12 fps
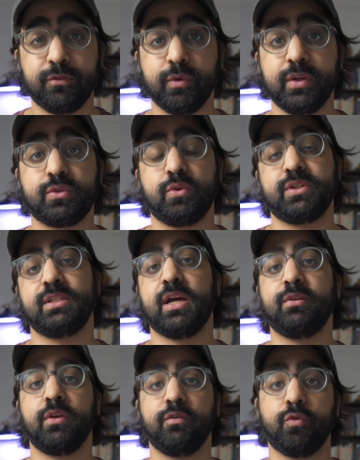of resources
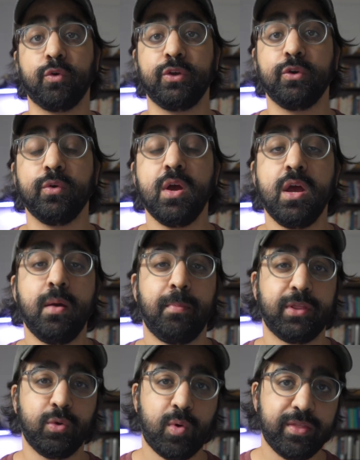out there for you,
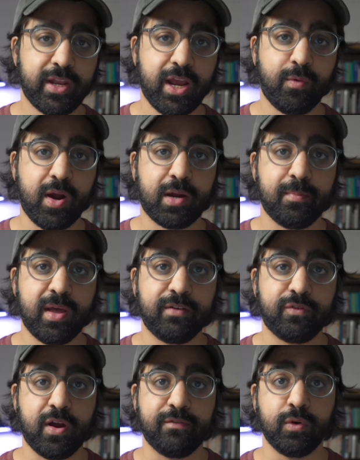but the one that I recommend
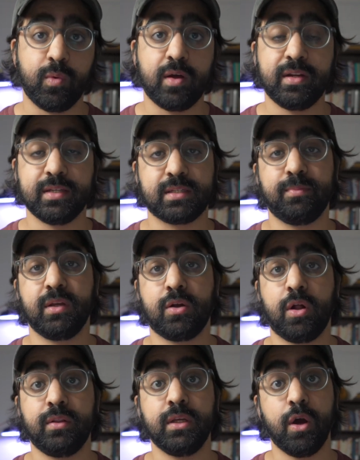for everyone is something
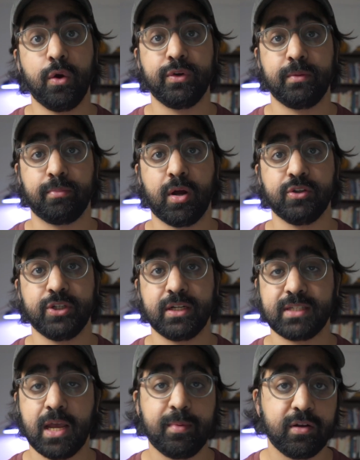called the Odin
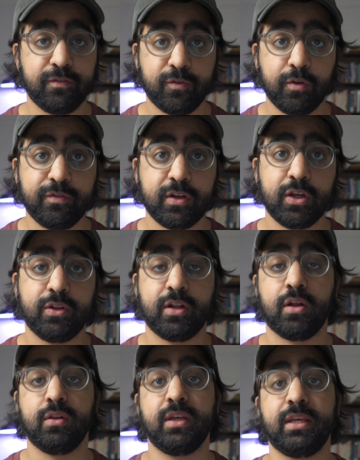Project. I made a full video that
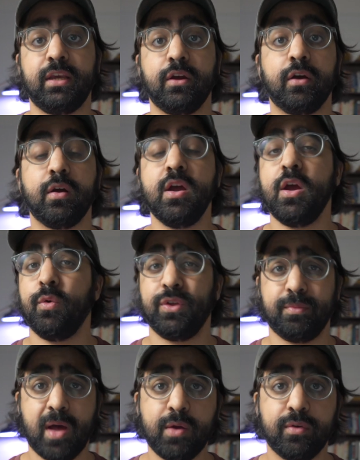I'll link here with
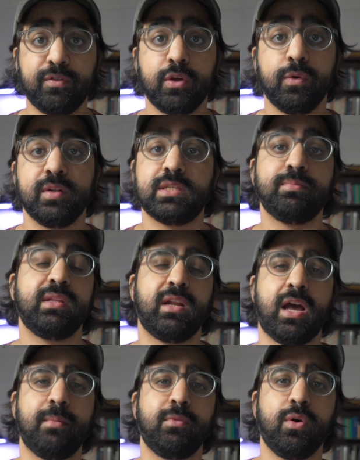my review. It's it's something that
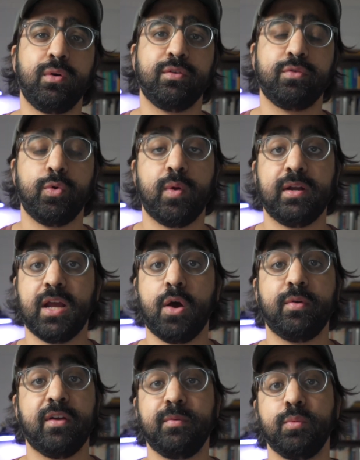I'm going through right now
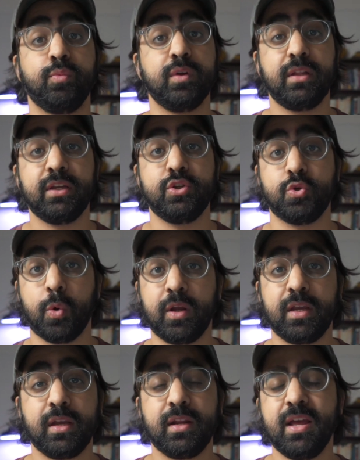and I've been really
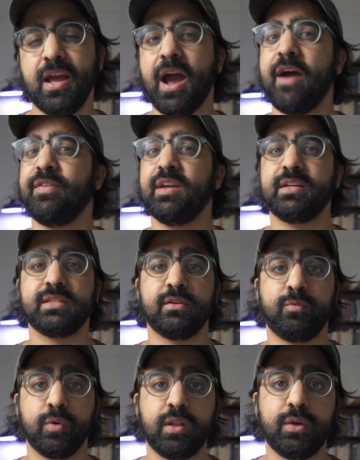enjoying it. I think it does a
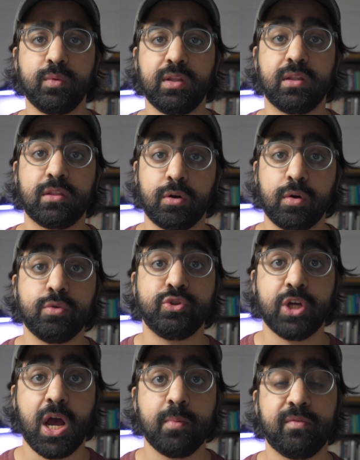really, really thorough
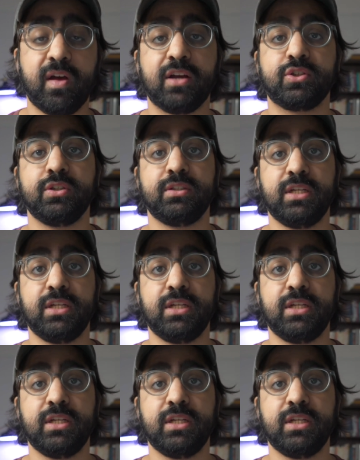job of actually